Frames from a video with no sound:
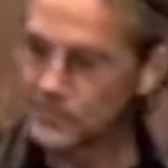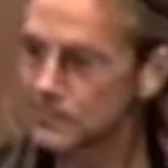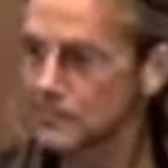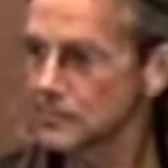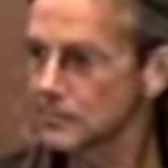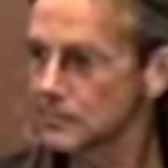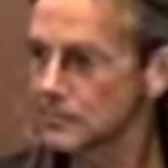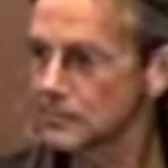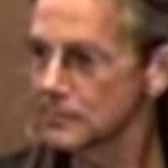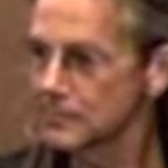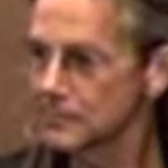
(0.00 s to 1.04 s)

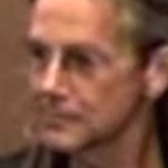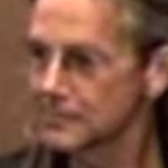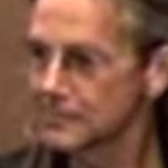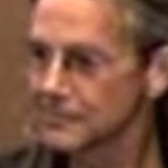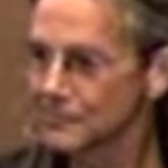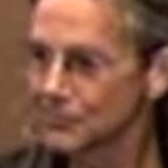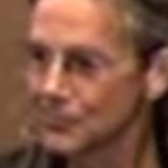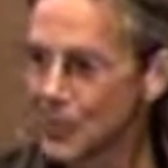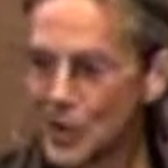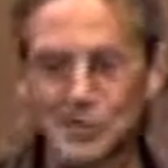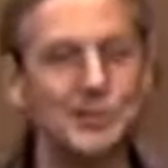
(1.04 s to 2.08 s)

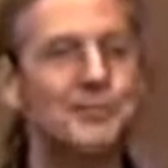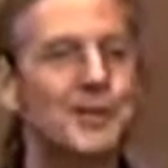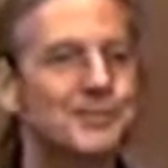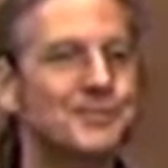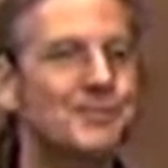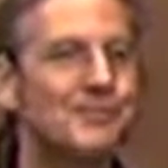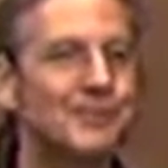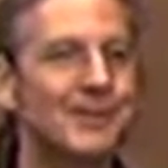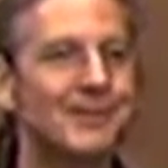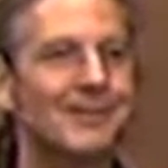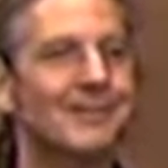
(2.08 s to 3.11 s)
I just love that song
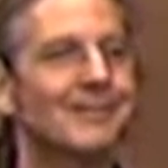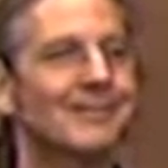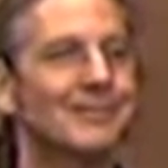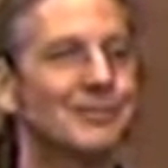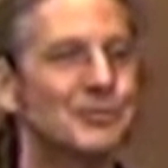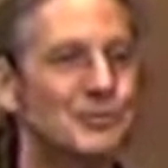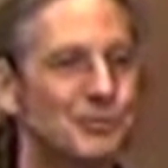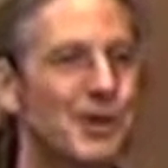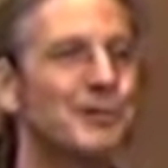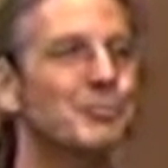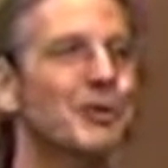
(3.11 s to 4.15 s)
that uh,
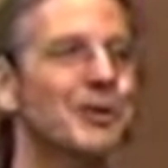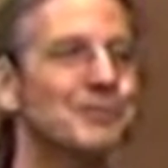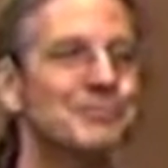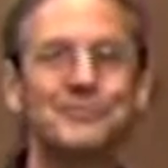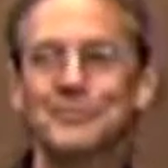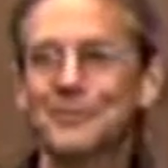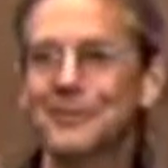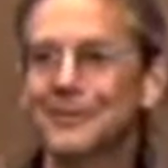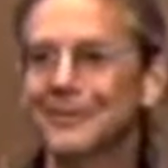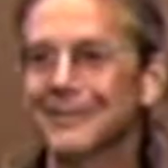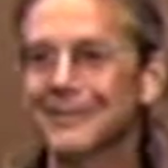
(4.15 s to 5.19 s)
Craig played before,
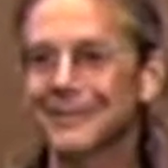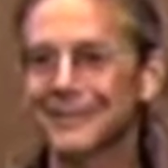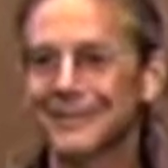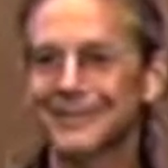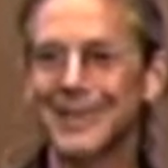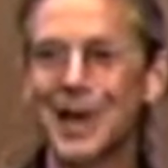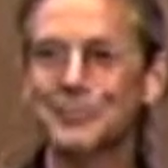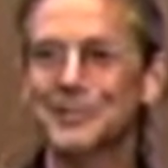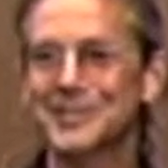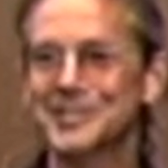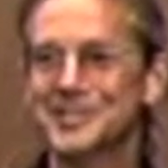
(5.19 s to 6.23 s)
uh, allowed
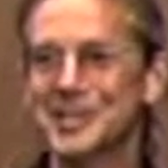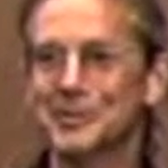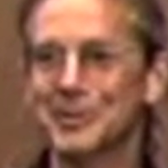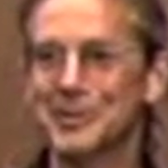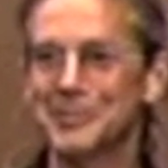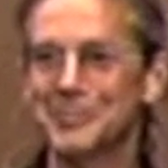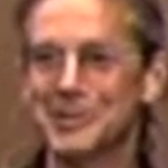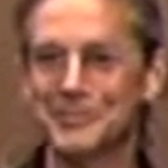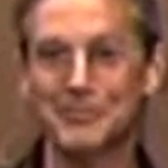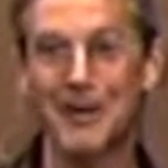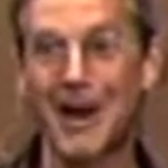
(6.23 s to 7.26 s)
me to sing with him
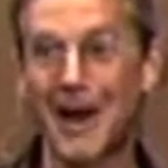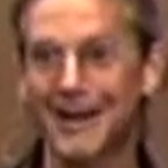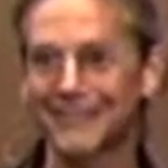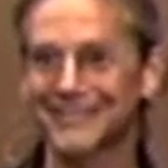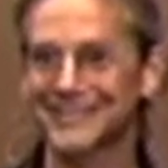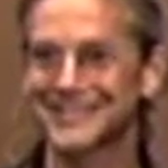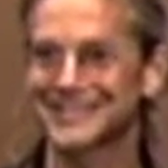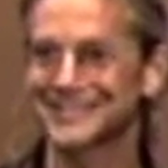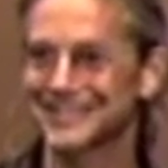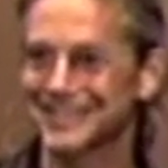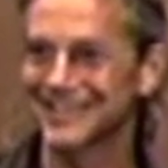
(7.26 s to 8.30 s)
even. Wow, what a
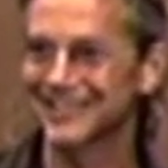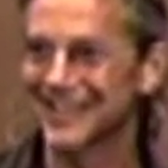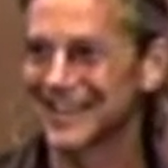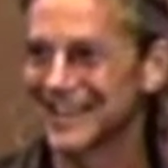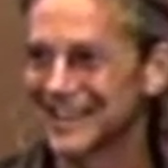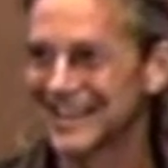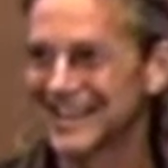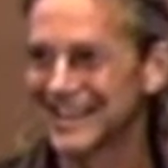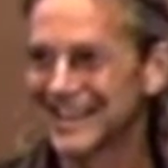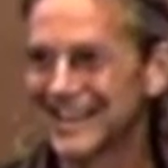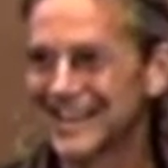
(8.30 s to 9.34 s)
treat,
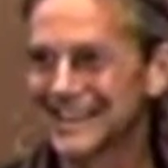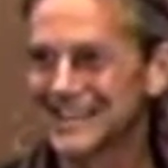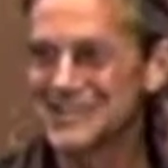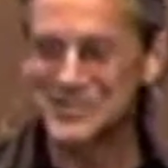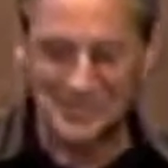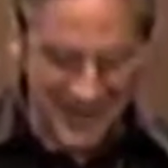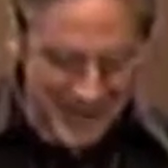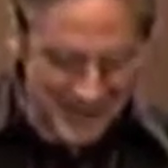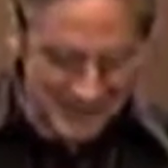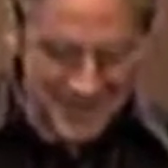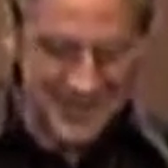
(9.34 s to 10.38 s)
amen. So, Father,
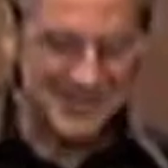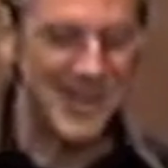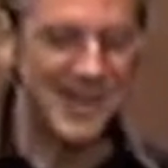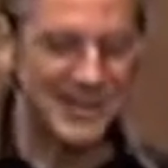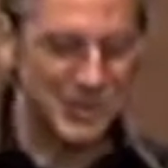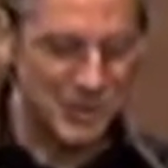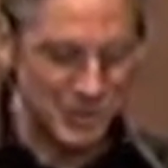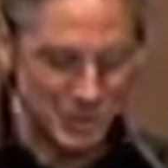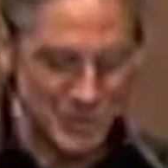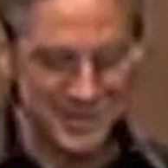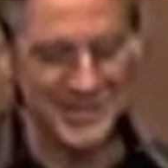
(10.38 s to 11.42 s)
we thank you
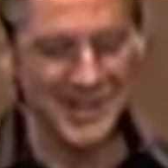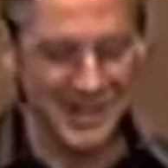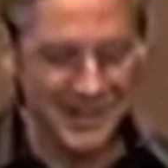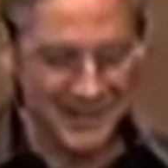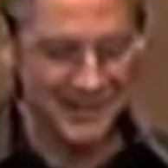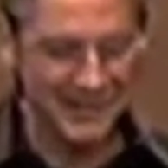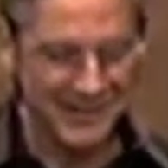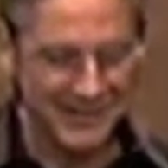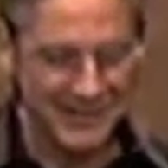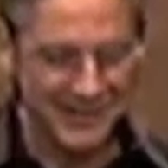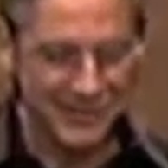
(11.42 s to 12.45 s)

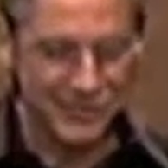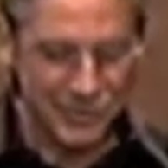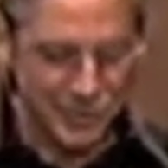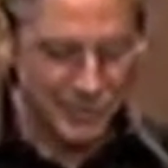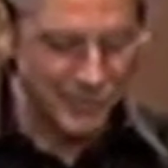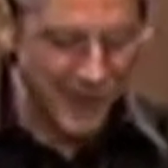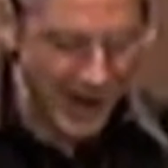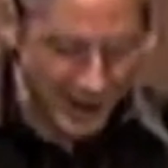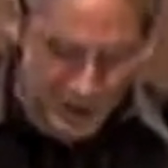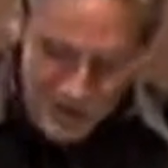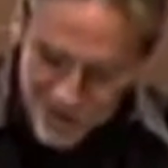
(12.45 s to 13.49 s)
today for your
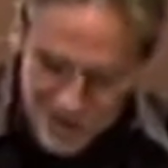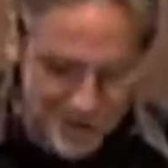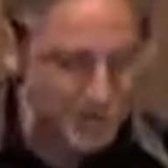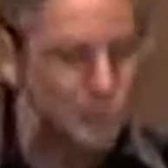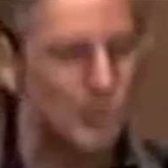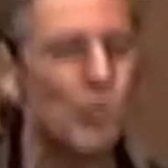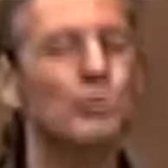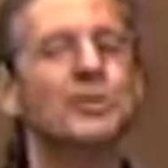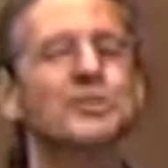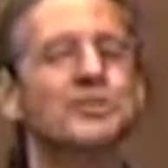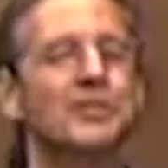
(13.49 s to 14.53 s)
fire. Jesus, you told
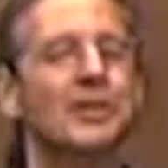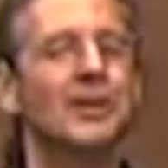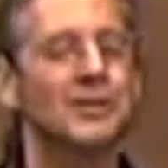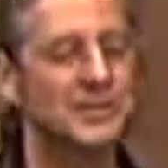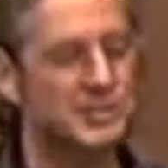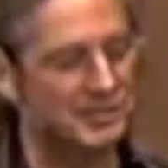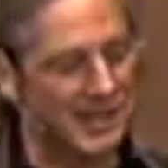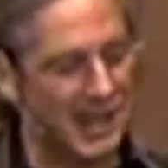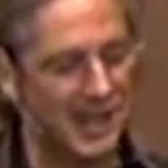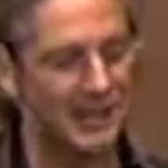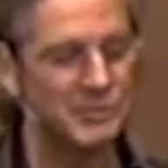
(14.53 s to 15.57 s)
us that you
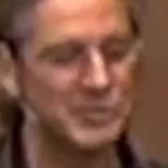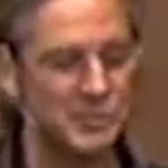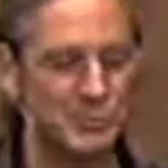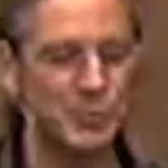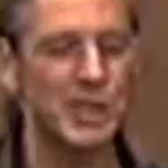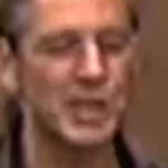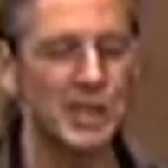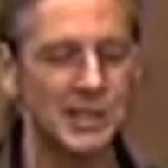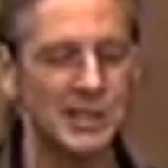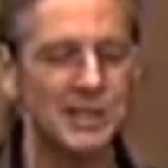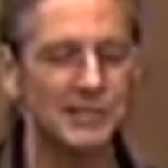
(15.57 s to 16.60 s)
came to bring
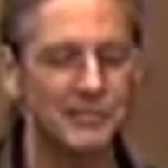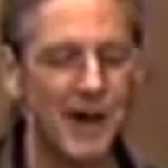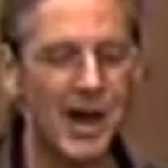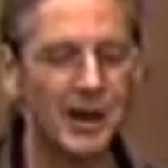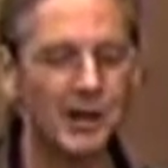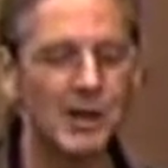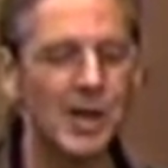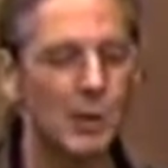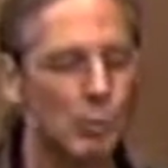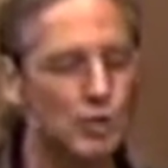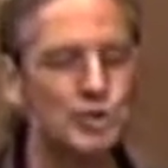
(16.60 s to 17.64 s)
fire.
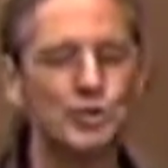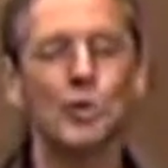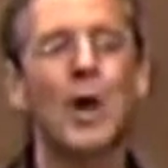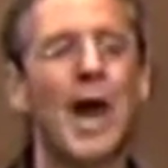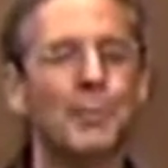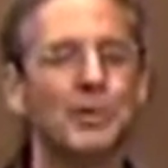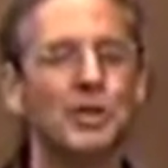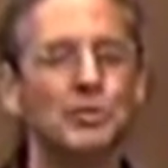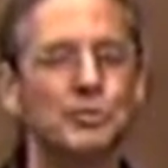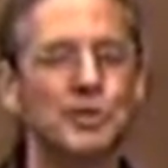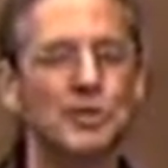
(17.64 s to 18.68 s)
And we're so happy
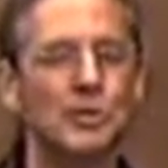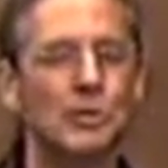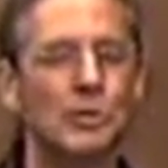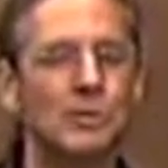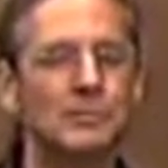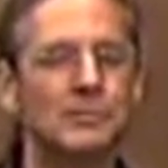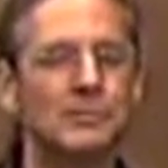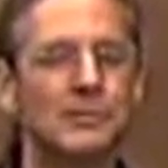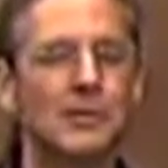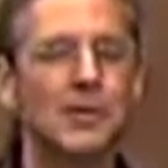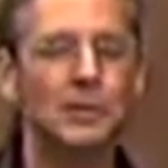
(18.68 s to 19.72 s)
you did, Lord.
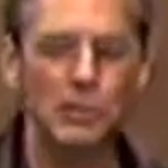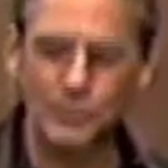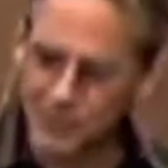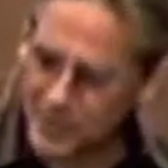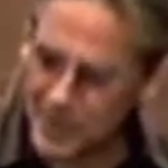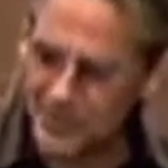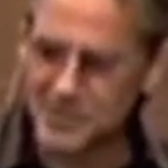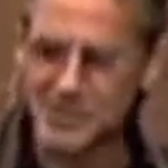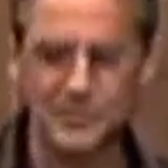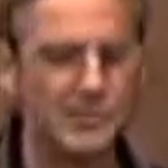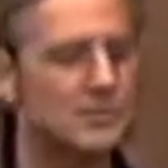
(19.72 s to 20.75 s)
Lord, forgive
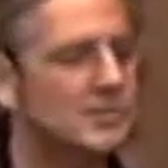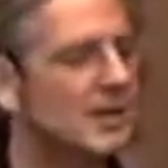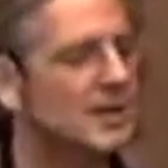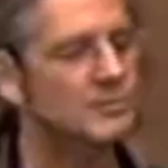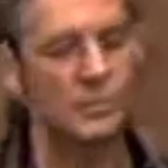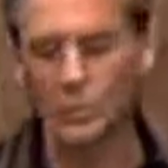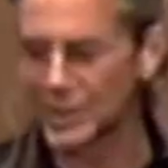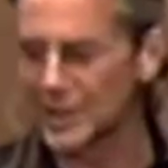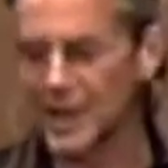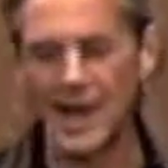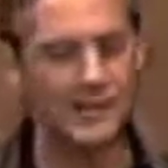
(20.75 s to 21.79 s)
us for those times where we
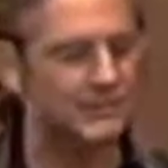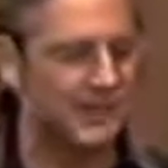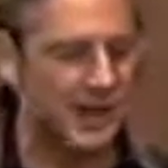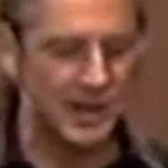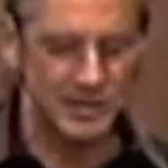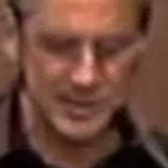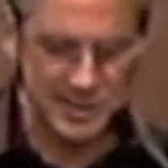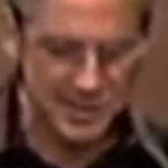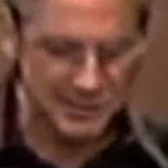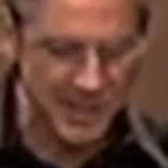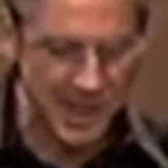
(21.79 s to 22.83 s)
allow the fire to
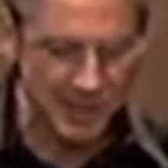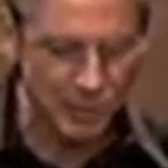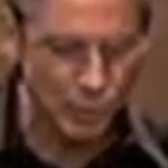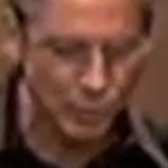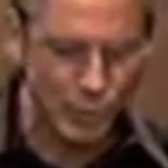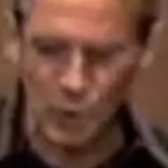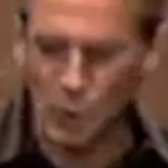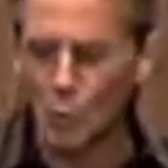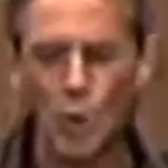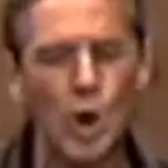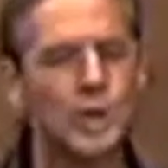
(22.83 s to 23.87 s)
dim down. Lord, we
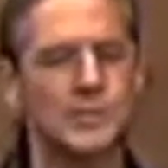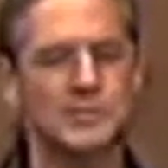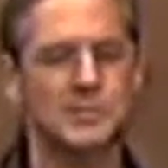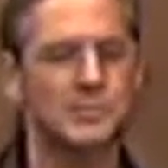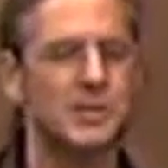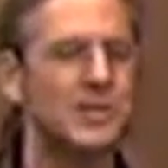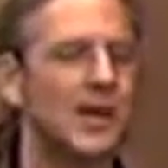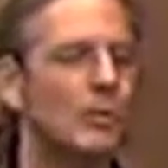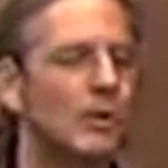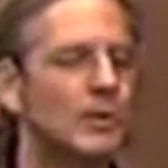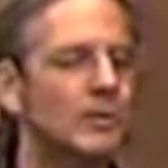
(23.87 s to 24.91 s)
don't want it to be
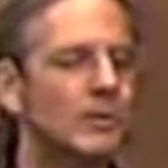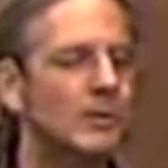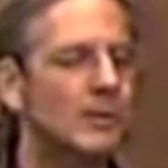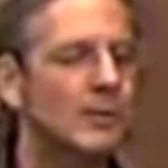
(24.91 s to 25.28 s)
that way, Lord.